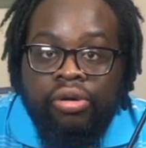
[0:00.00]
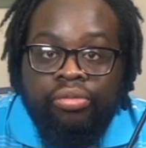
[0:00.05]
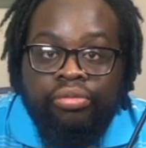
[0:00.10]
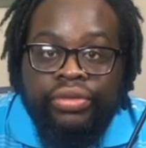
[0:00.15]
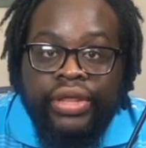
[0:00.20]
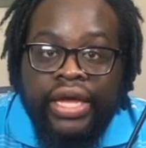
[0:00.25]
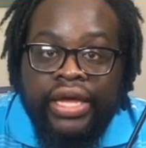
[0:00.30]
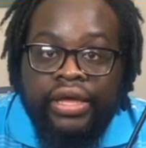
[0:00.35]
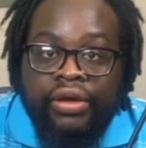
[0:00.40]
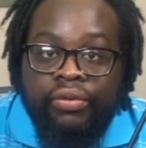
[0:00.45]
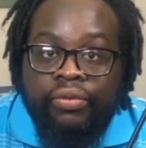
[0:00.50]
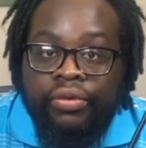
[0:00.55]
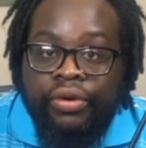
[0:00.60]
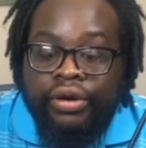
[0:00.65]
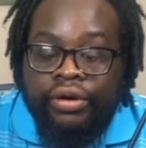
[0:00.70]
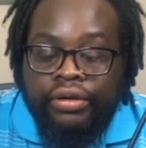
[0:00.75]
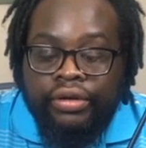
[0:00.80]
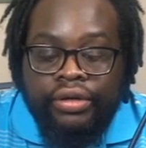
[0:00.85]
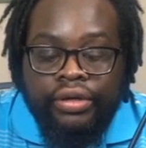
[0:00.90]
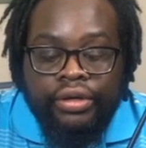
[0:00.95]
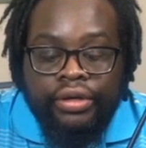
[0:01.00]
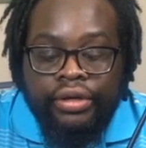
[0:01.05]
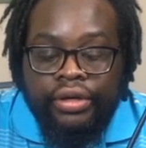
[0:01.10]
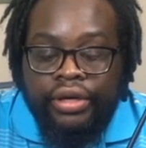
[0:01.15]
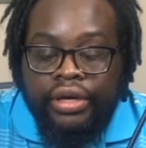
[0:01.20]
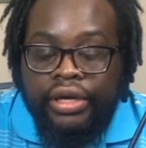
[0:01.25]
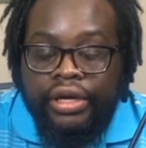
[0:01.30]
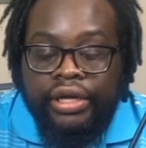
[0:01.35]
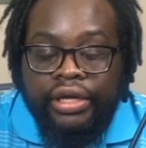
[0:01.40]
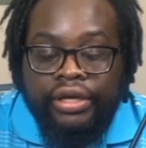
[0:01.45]
That can work,
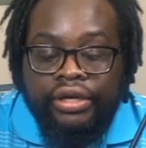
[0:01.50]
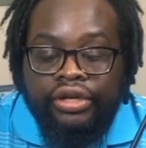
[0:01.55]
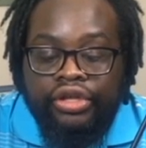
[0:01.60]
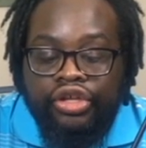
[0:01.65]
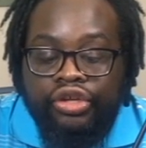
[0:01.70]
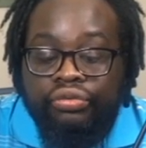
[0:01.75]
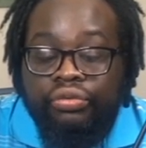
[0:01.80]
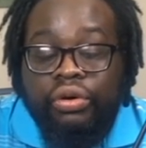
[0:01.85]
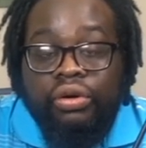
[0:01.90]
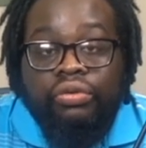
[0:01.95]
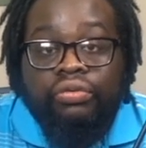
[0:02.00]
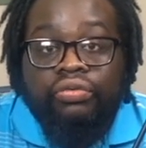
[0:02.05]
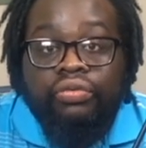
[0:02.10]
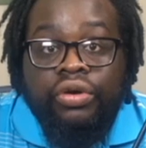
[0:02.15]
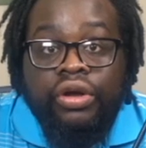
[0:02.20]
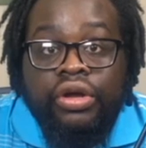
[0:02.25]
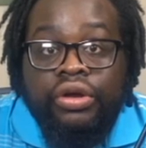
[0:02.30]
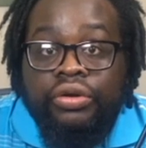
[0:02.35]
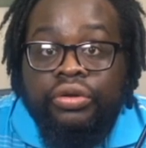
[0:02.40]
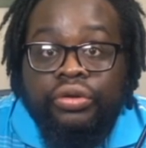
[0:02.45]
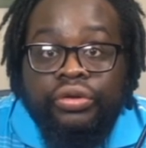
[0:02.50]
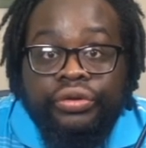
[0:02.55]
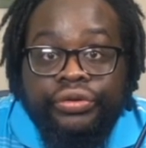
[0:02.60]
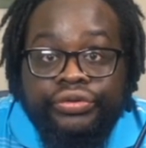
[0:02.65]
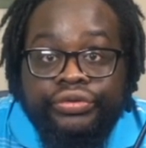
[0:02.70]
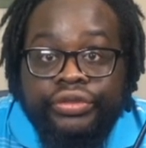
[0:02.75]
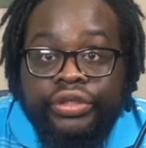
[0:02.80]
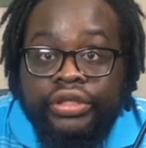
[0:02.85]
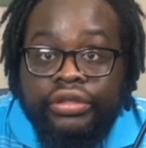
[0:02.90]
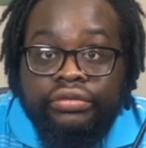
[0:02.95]
and you won't
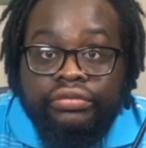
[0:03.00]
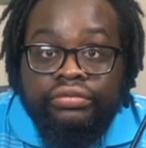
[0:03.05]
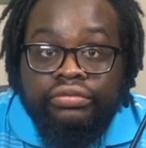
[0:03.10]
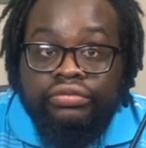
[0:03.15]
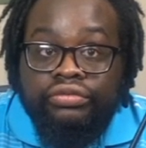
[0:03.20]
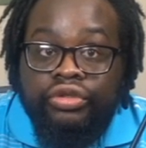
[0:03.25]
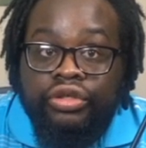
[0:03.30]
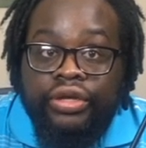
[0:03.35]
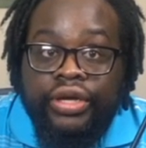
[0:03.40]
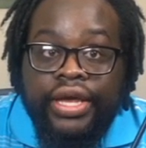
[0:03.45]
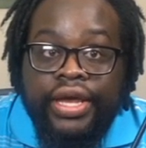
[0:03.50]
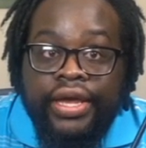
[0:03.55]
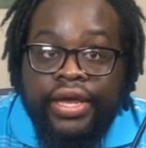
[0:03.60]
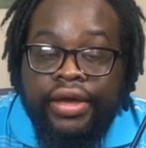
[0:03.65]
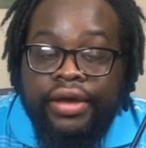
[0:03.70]
lose it. You can